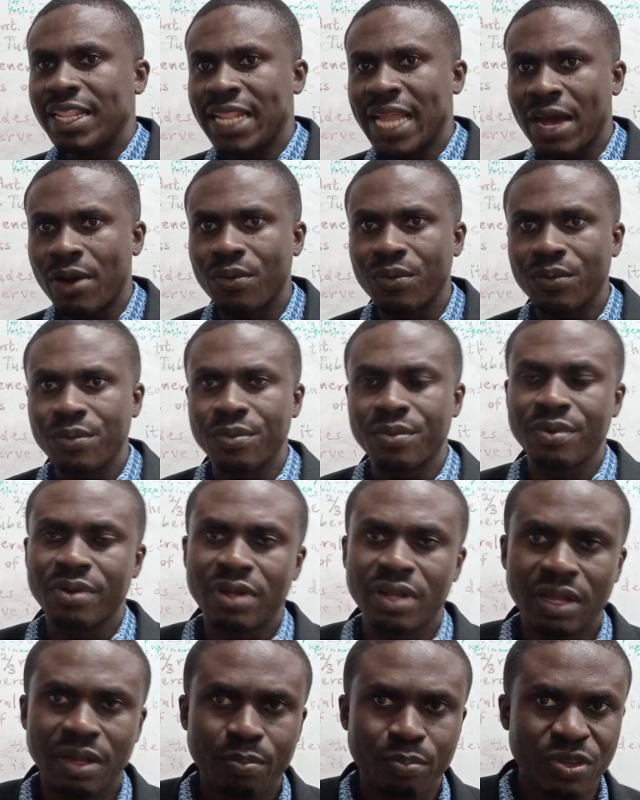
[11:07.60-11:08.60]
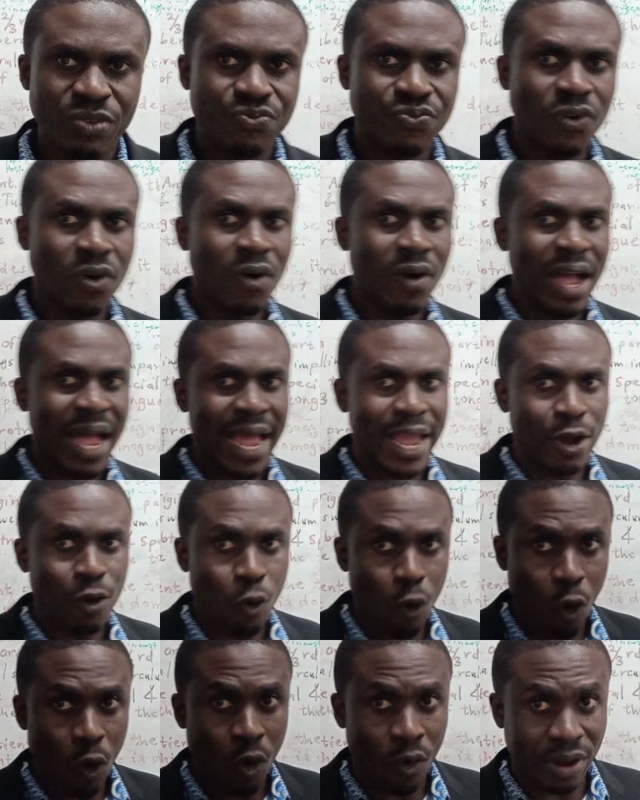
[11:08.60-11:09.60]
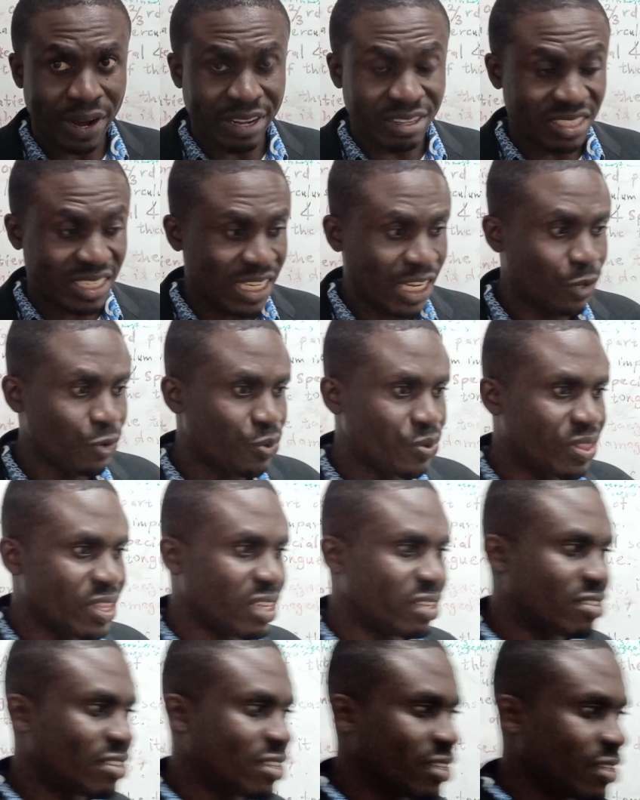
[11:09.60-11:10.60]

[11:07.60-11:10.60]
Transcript: Now, before I go on and tell you these